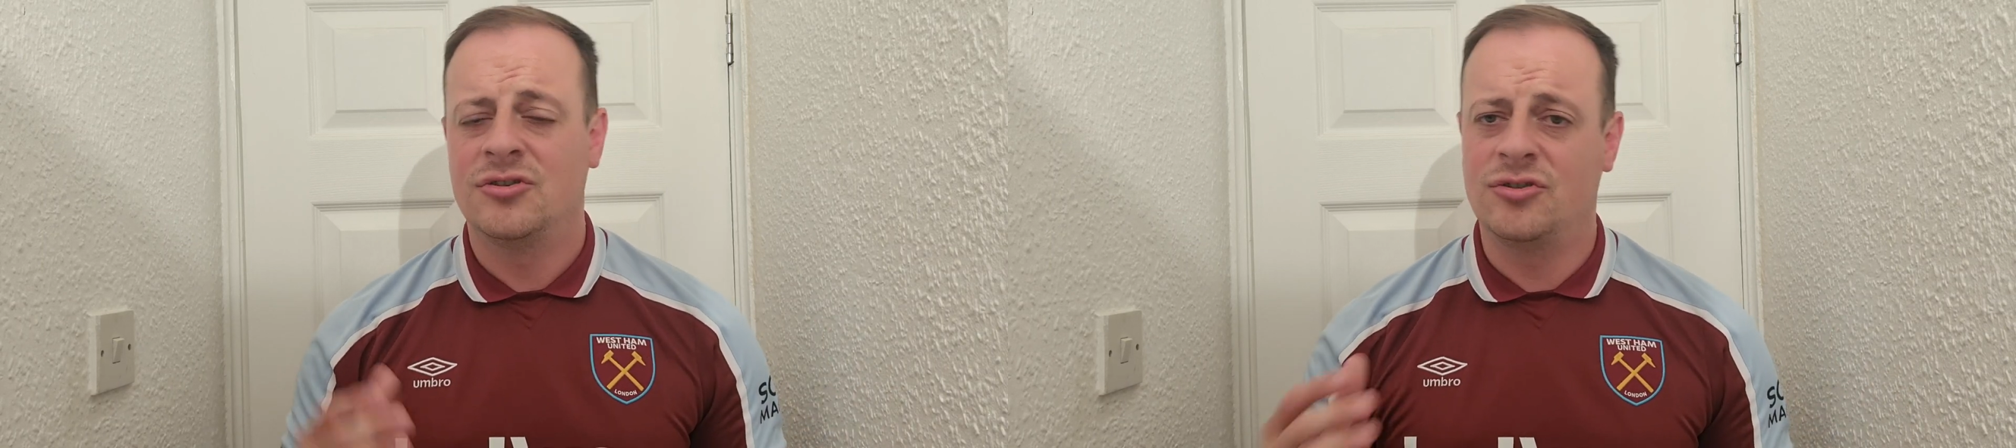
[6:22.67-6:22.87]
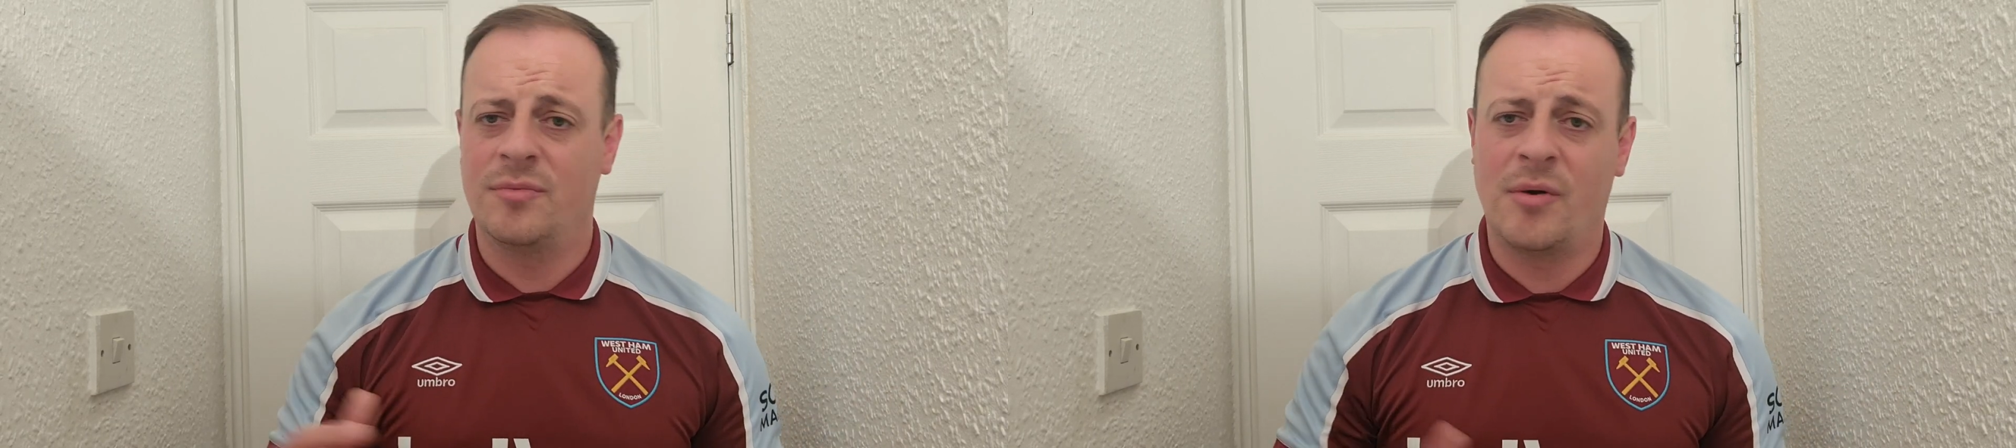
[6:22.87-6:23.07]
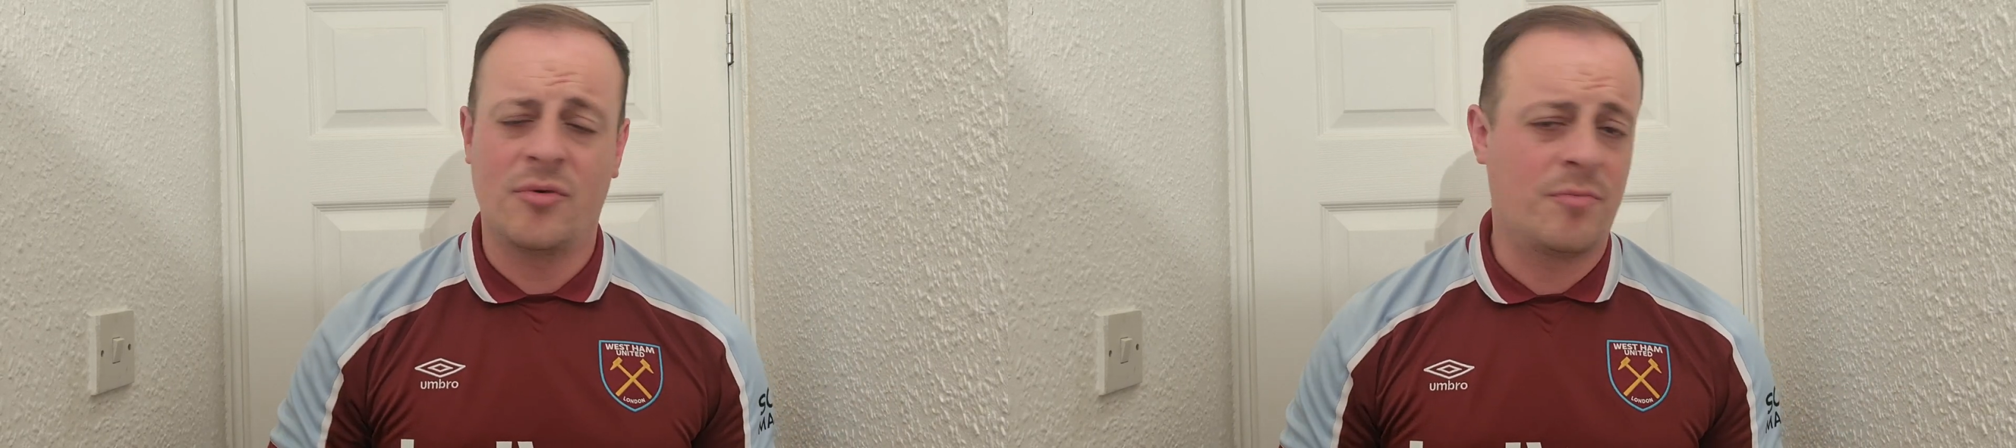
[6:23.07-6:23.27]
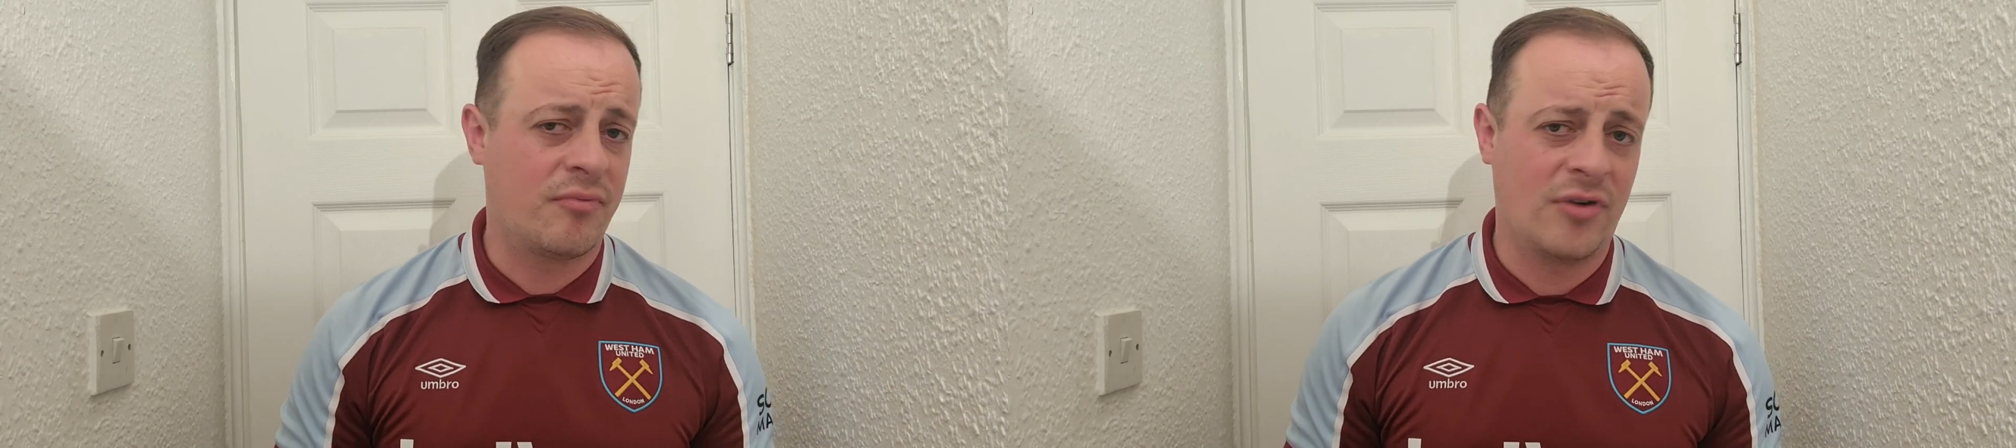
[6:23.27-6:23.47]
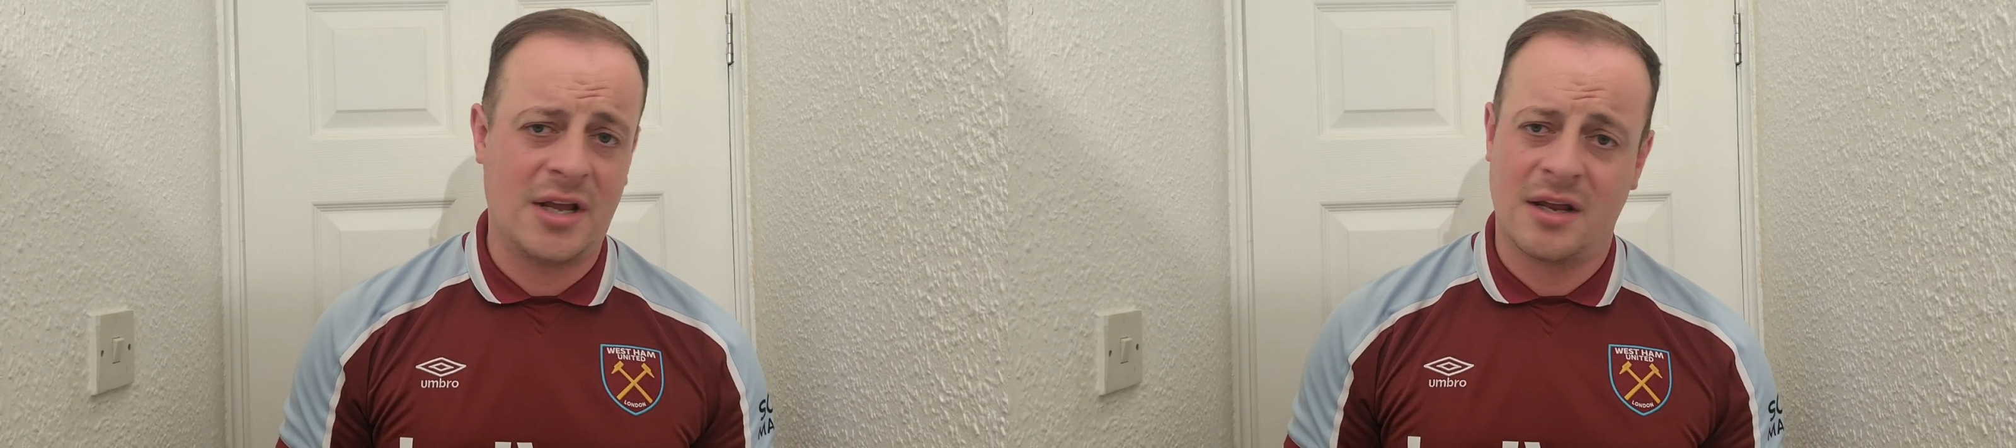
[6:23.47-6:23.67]
Zuma was
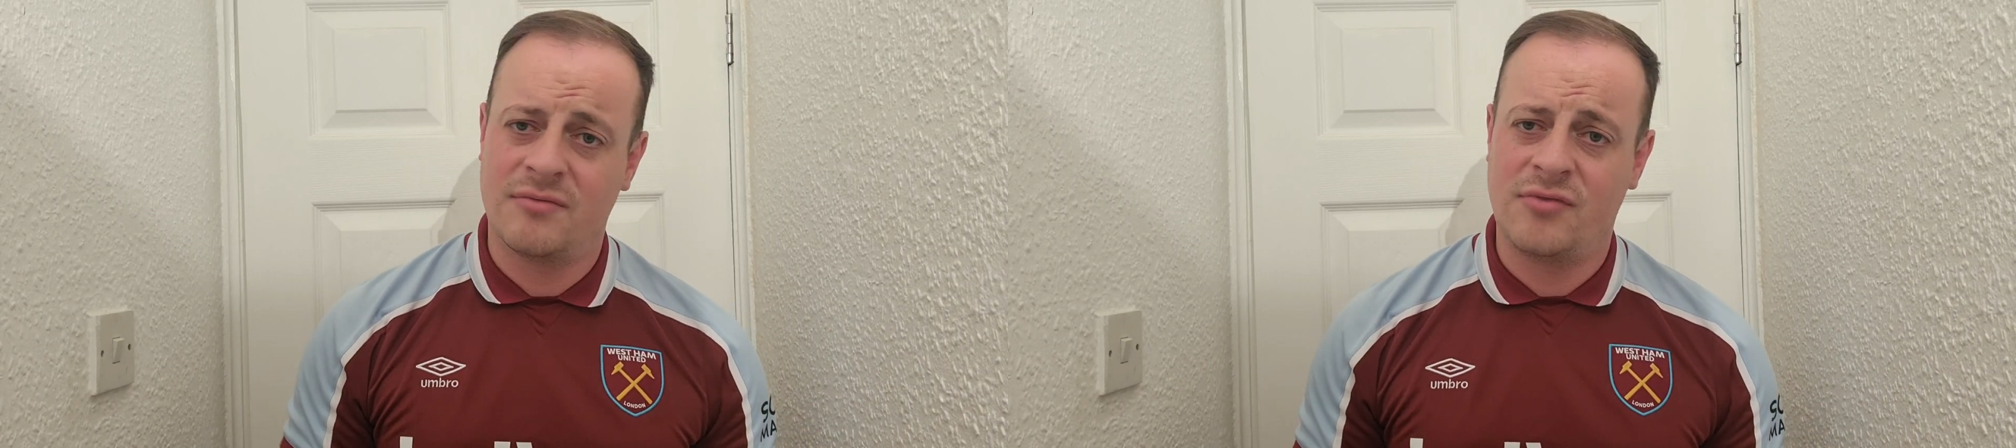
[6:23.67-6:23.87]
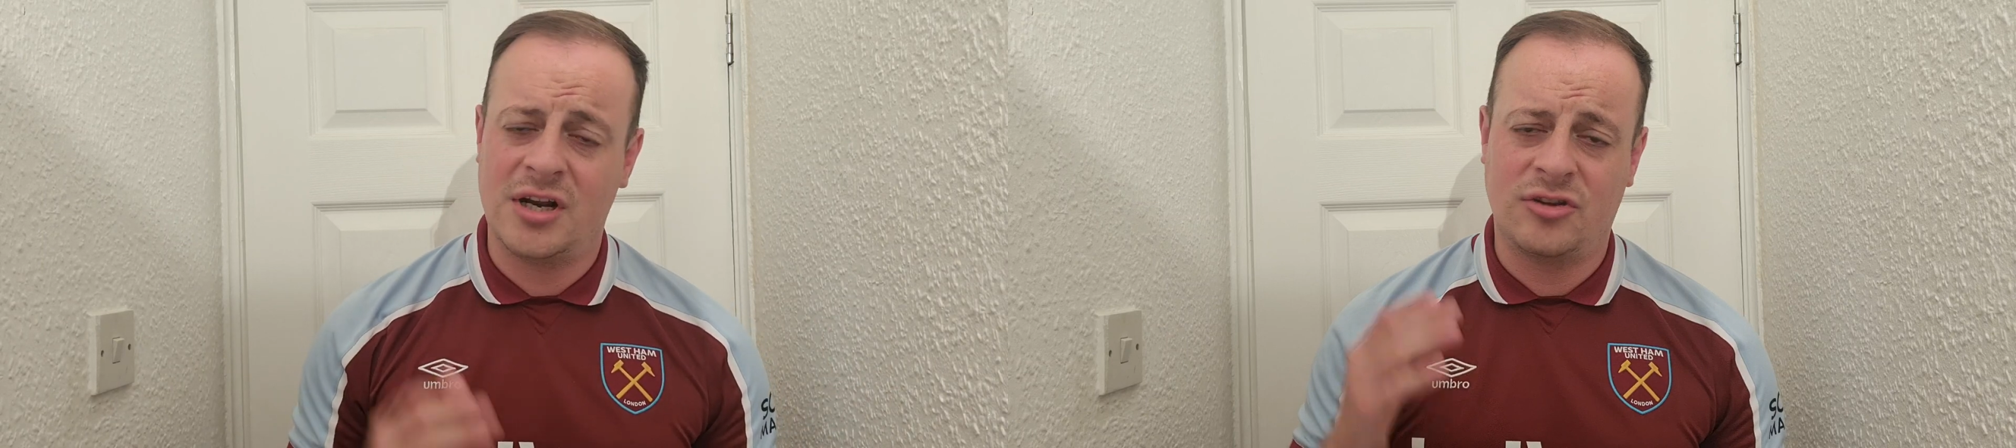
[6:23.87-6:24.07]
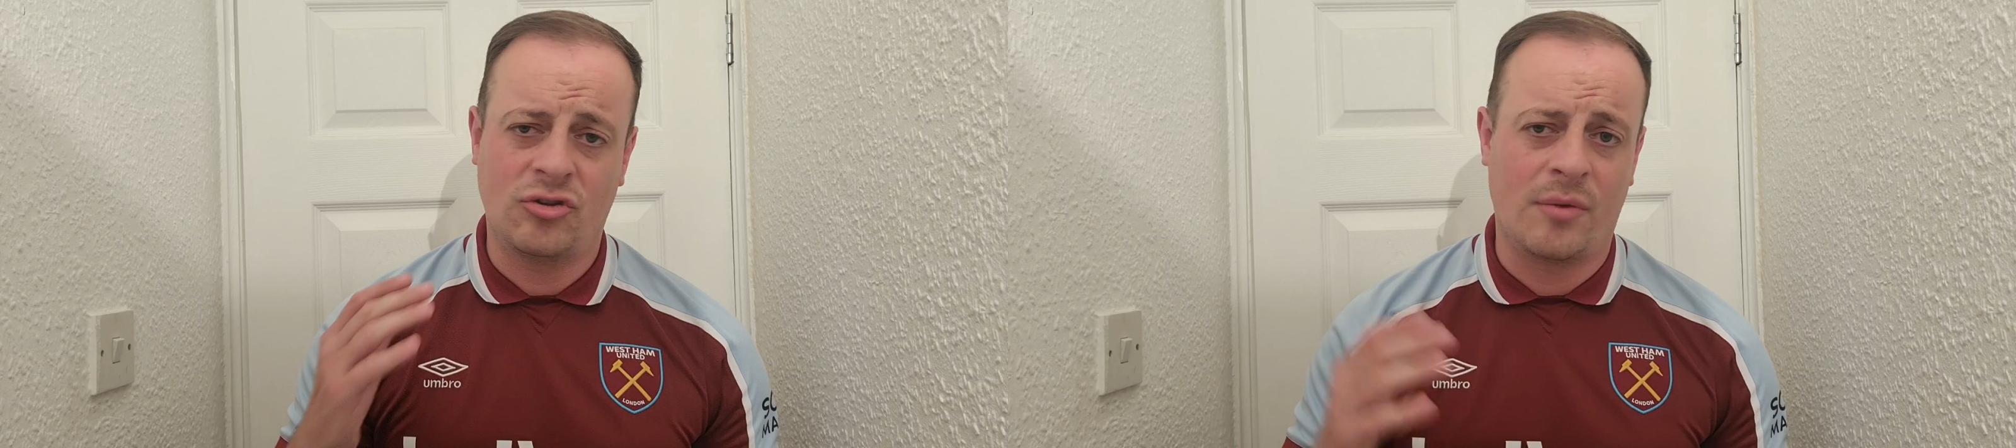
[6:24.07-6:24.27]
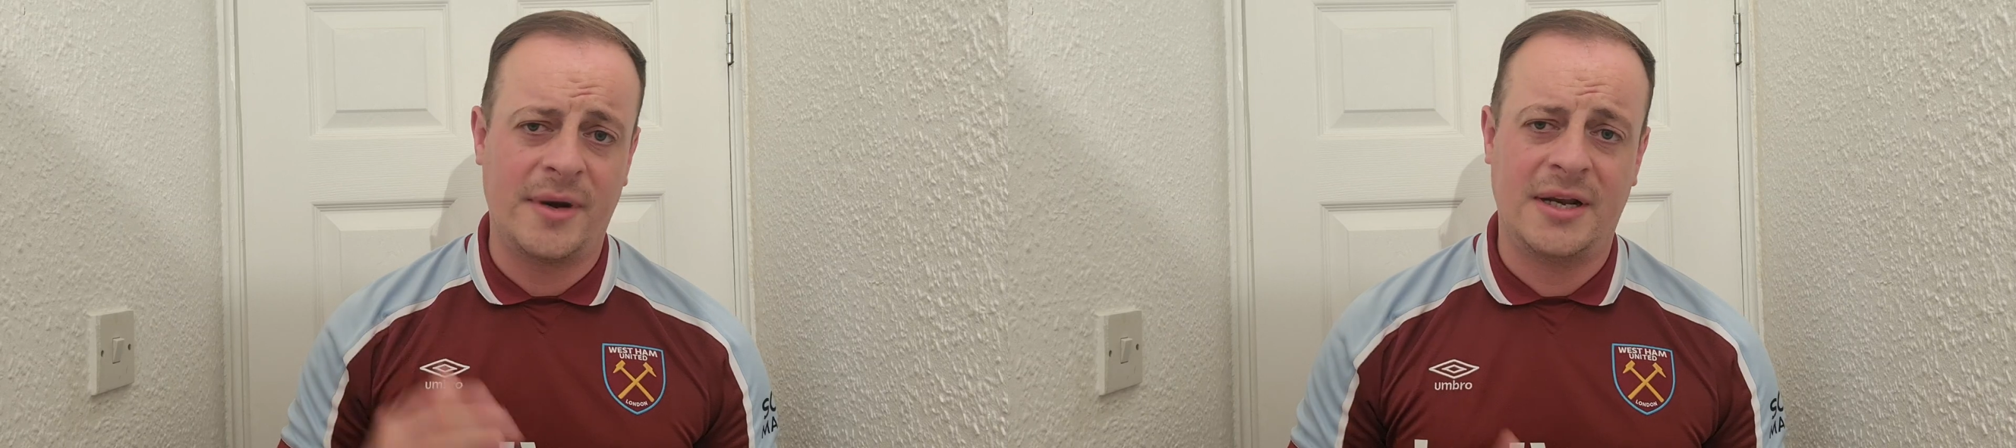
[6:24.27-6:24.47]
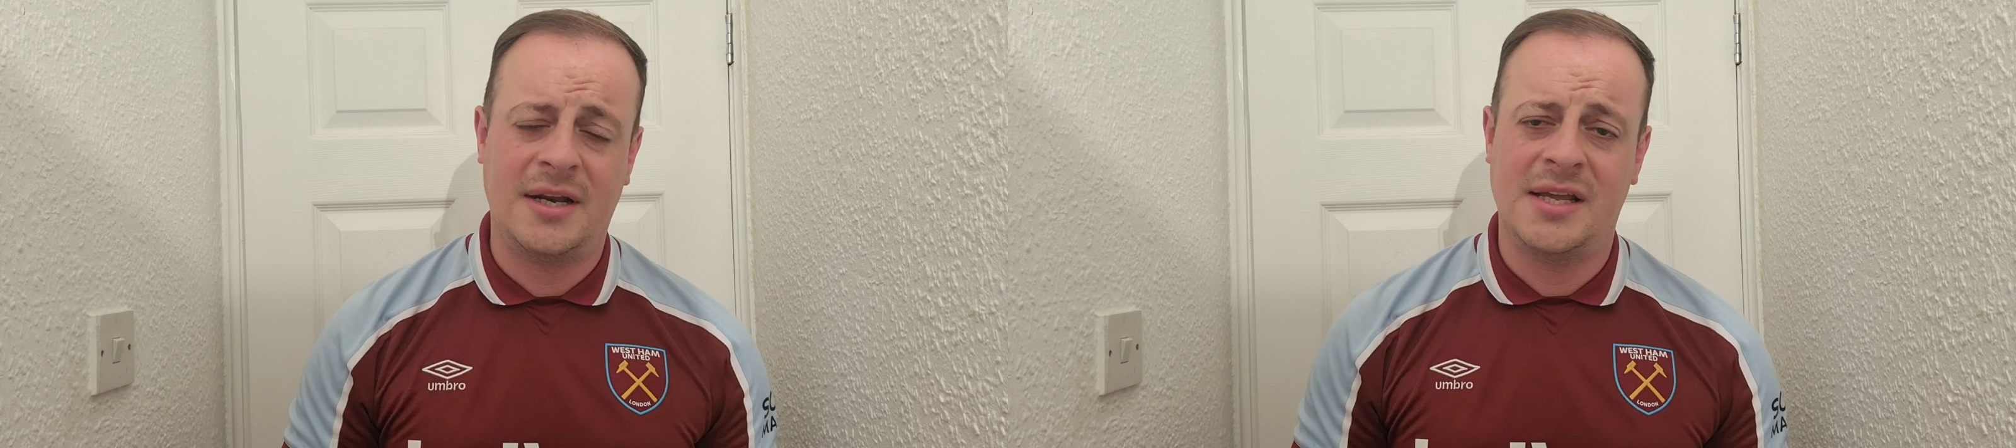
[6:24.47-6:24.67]
brilliant, really
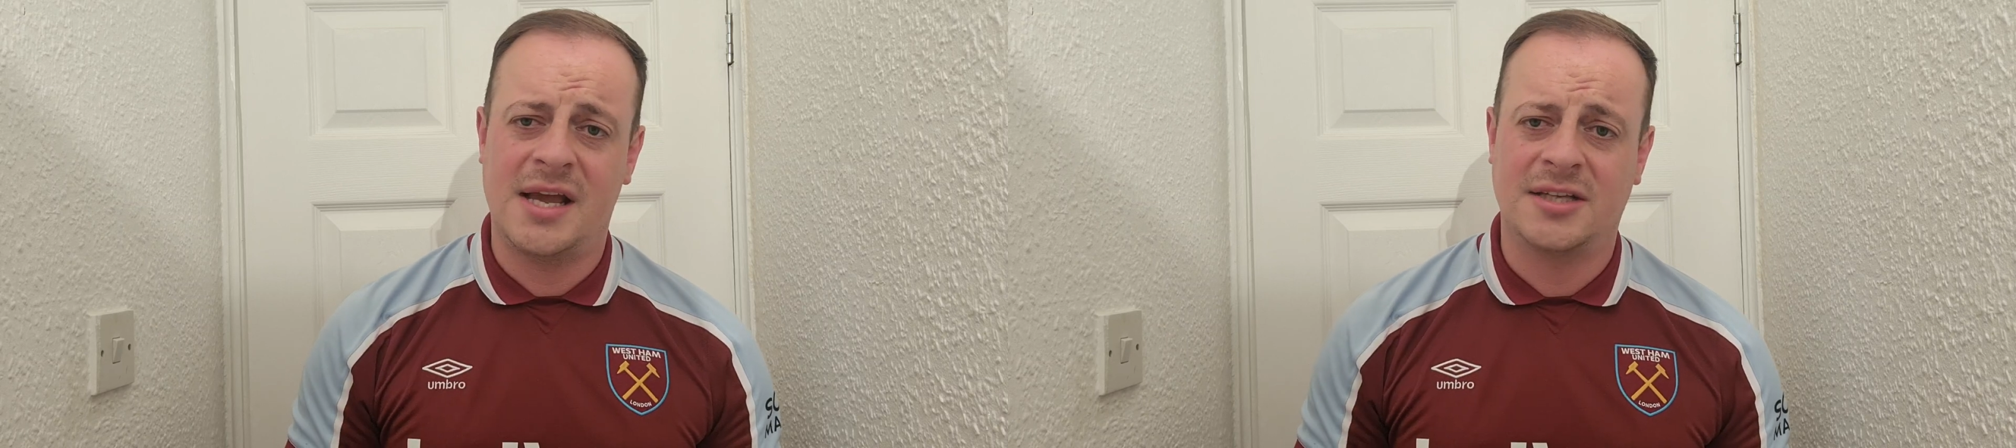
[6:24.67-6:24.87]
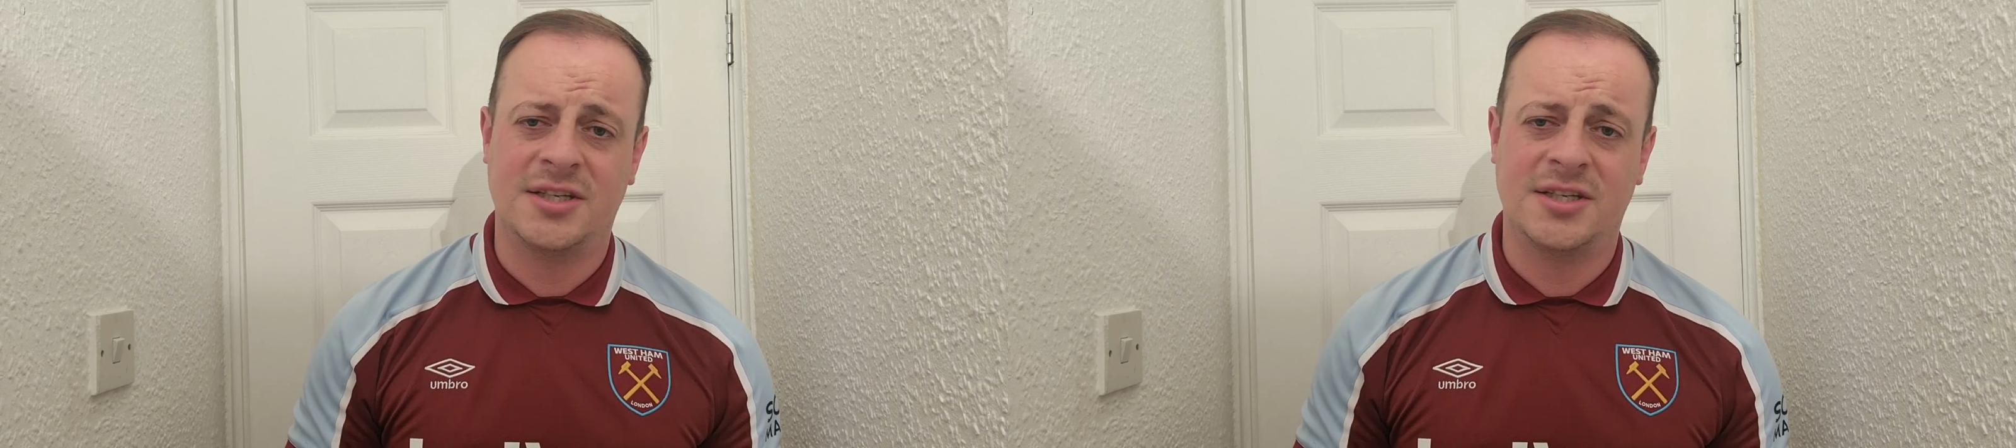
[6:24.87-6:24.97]
dominant in the air.